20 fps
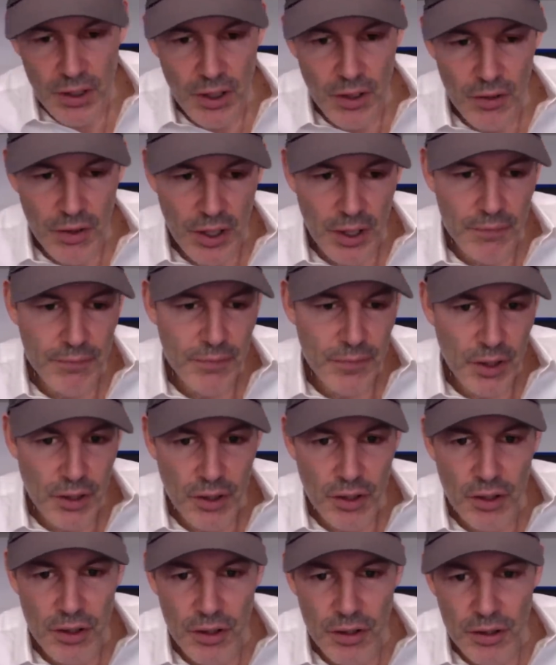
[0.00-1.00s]
Okay,
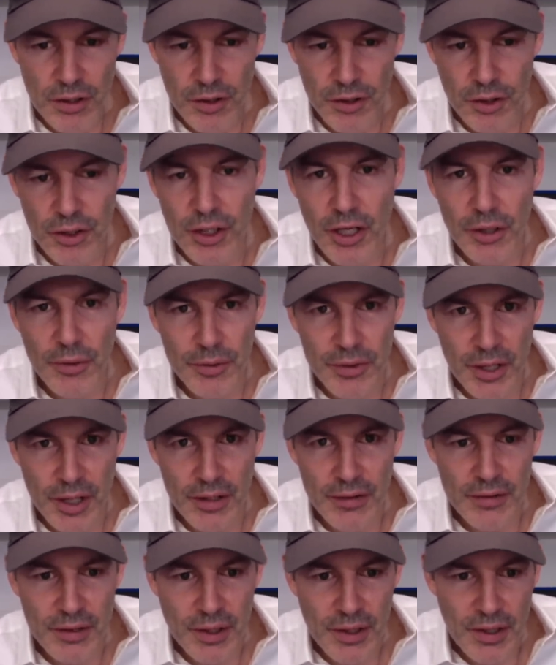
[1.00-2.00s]
good luck with that.
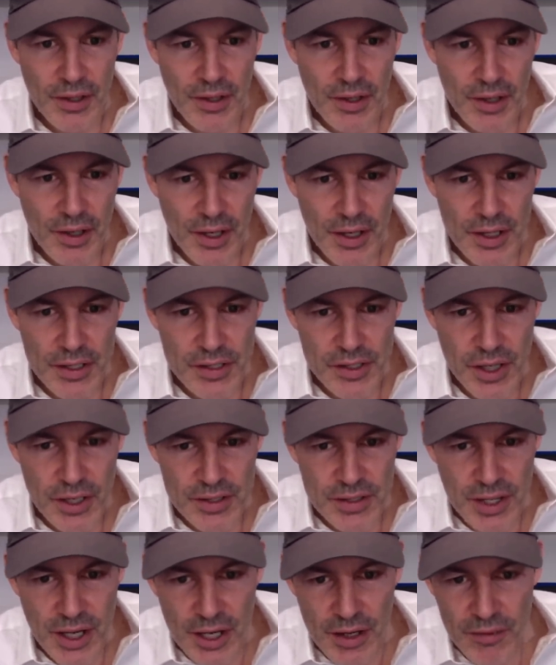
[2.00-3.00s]
And so
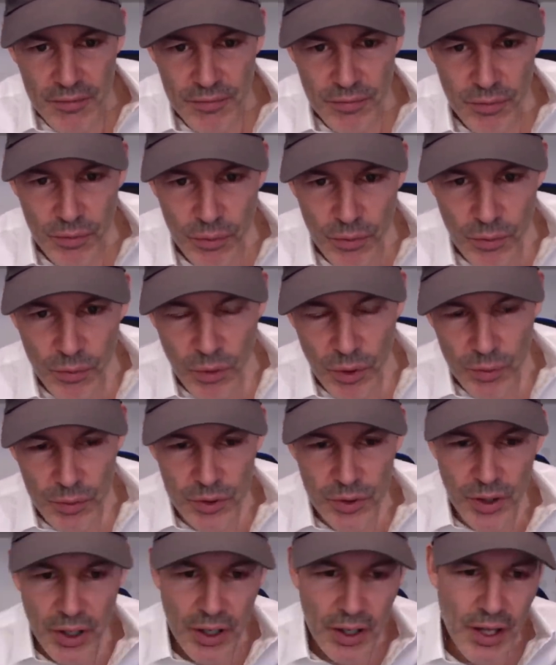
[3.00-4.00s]
that's kind of what we're
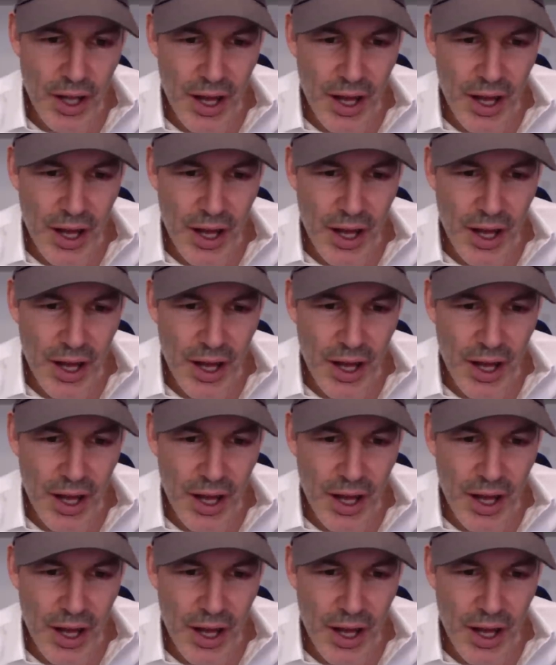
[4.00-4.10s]
doing.